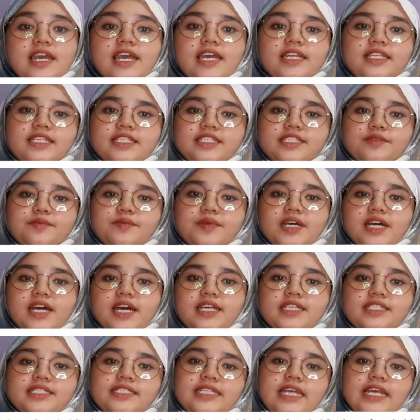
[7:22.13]
ATC
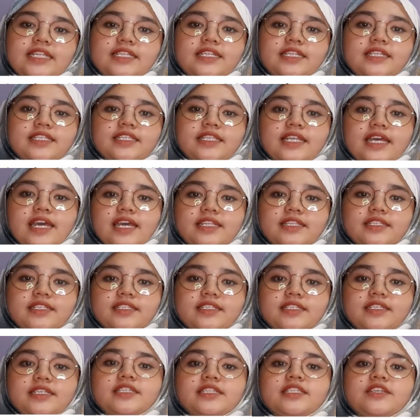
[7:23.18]
Berhad stated that
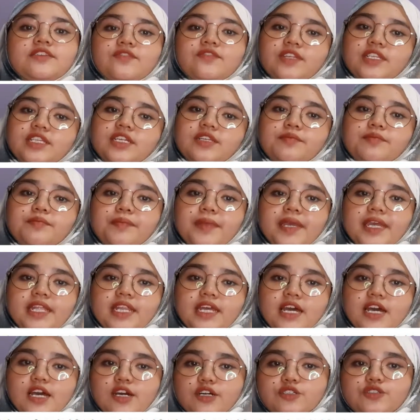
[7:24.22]
the dividend paid
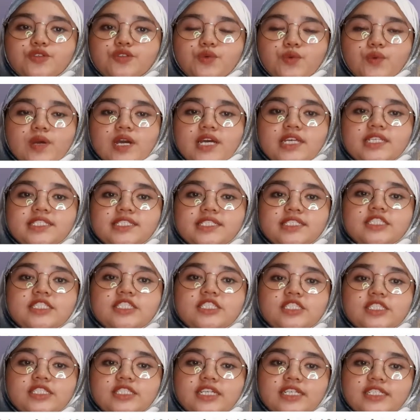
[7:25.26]
out was
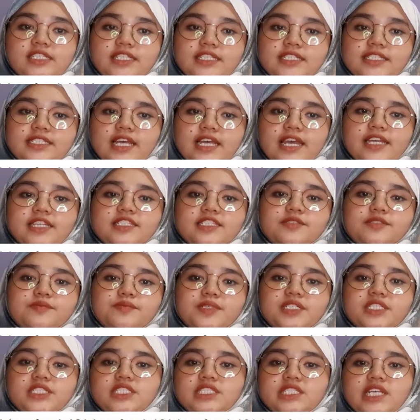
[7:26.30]
30 cents
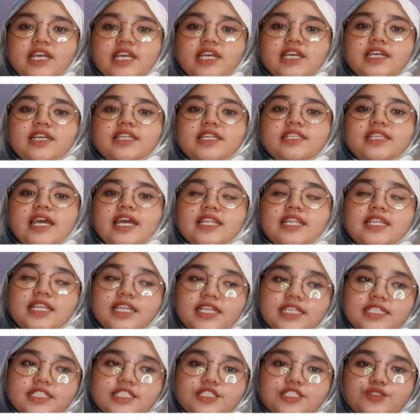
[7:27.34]
per share. That
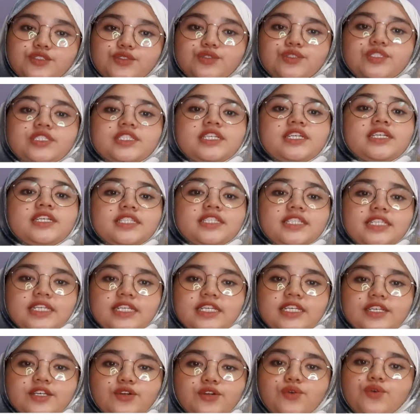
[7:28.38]
leads to the
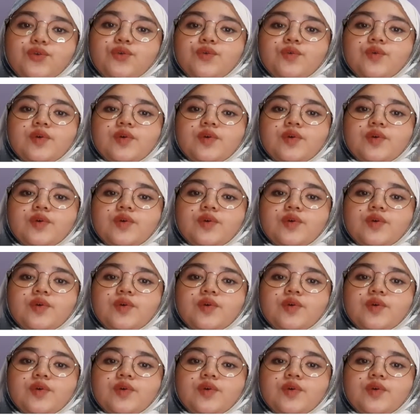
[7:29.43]
DO.